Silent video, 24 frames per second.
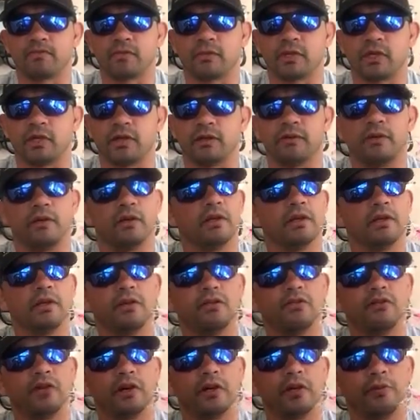Okay?
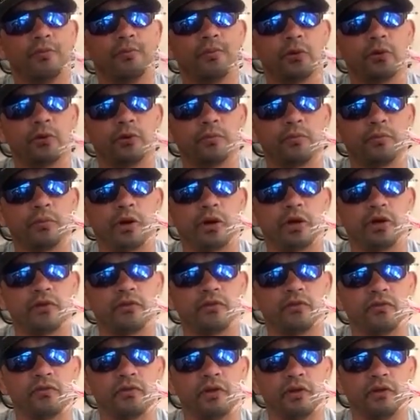Very important part
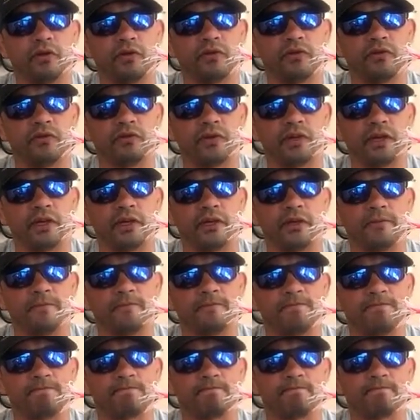
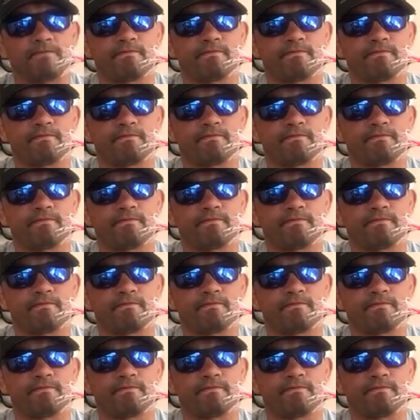of